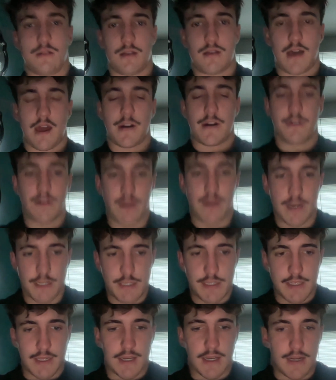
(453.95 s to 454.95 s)
don't know. I just
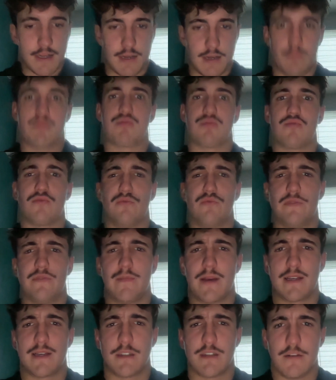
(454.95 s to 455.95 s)
think I need to prove to
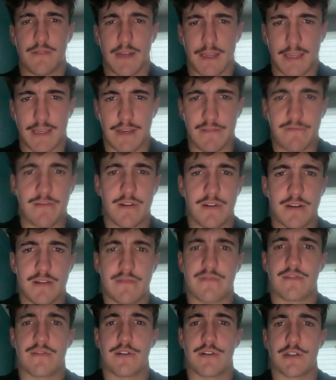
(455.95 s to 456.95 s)
myself that I can get funded
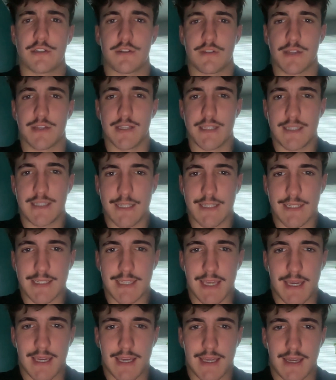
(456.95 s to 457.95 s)
first on this
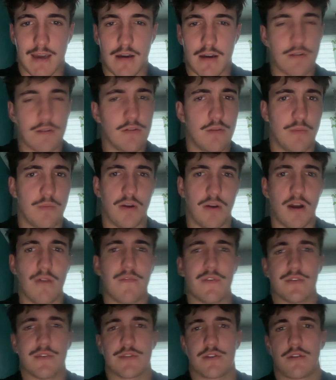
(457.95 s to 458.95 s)
6K account. I know the
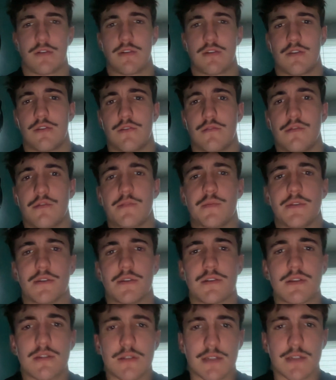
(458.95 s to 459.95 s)
profits aren't huge, but there's
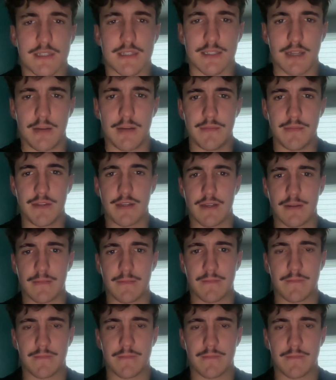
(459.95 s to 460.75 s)
still something.